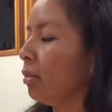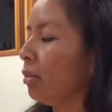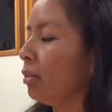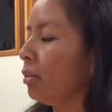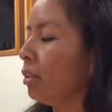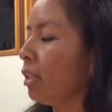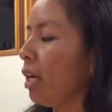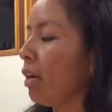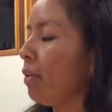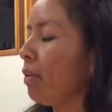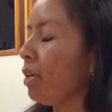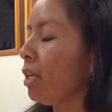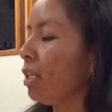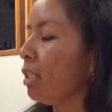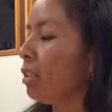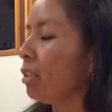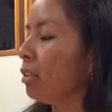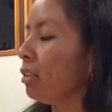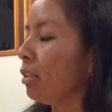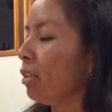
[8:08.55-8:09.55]
Sharon
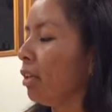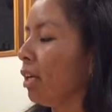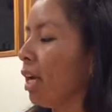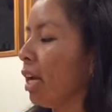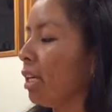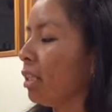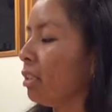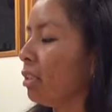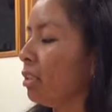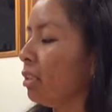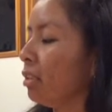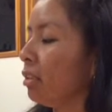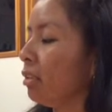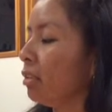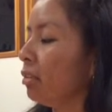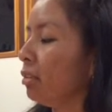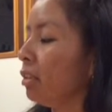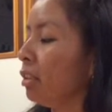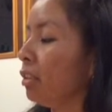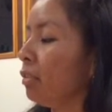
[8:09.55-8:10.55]
is
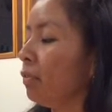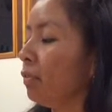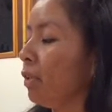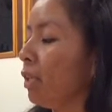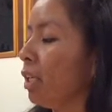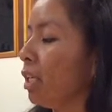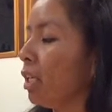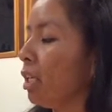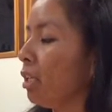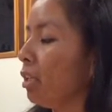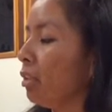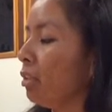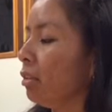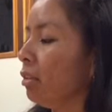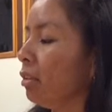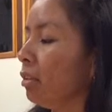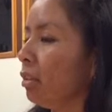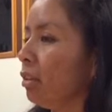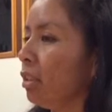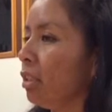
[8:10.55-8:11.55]
sarcastic. She's funny.
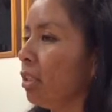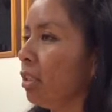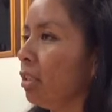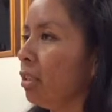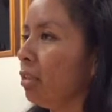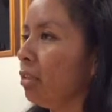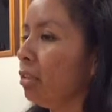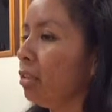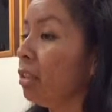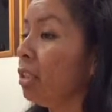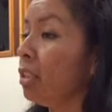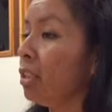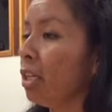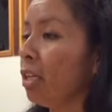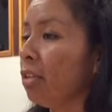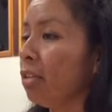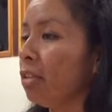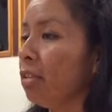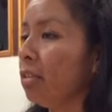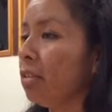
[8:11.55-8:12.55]
She
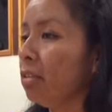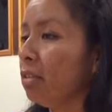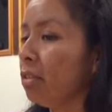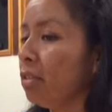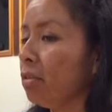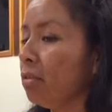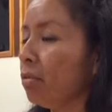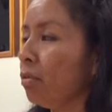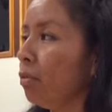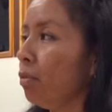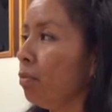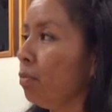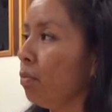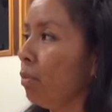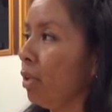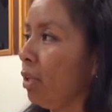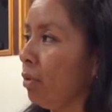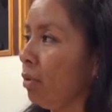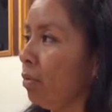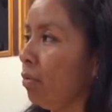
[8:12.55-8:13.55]
tells you
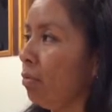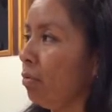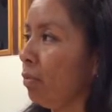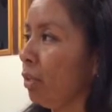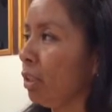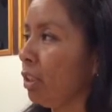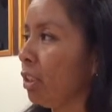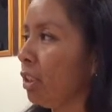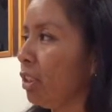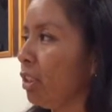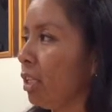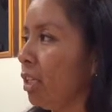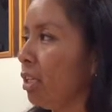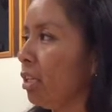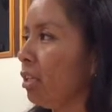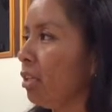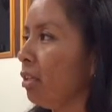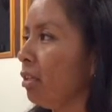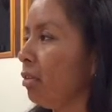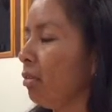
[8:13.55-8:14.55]
what she's
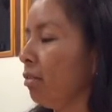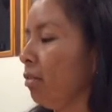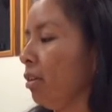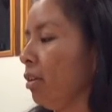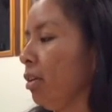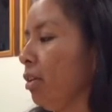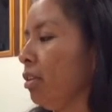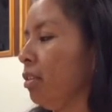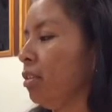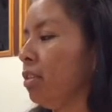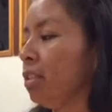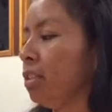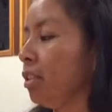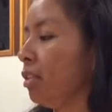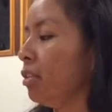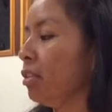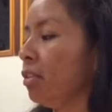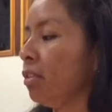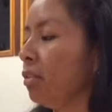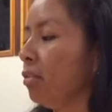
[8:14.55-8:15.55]
thinking, and she
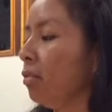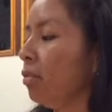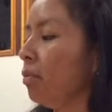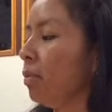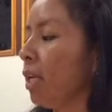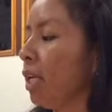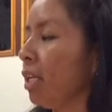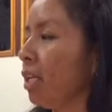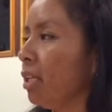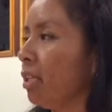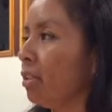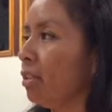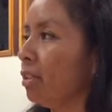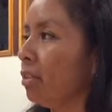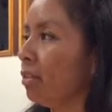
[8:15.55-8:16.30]
tells you the way it is.